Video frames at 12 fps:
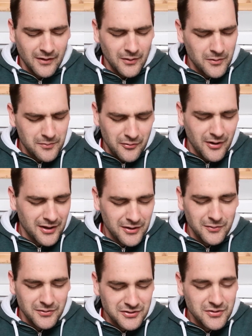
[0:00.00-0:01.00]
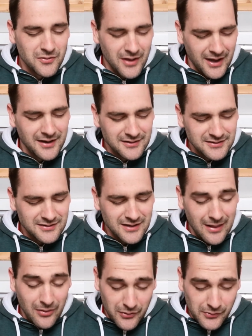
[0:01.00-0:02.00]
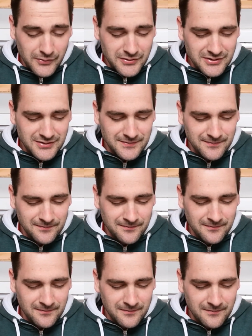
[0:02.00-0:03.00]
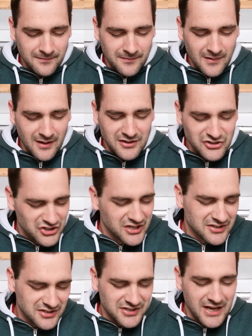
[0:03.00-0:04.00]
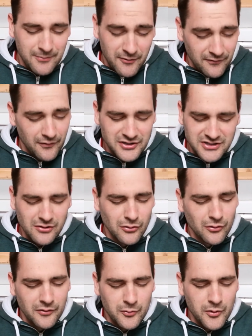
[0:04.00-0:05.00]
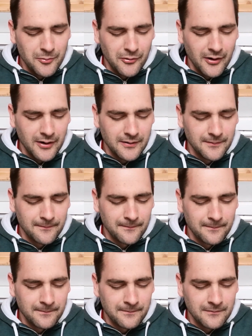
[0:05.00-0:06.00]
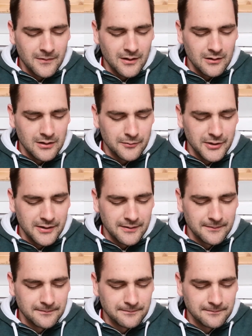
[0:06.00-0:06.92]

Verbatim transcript: Father, we pray that you would do that in us and through us. In Jesus' name and for his glory, we pray. Amen.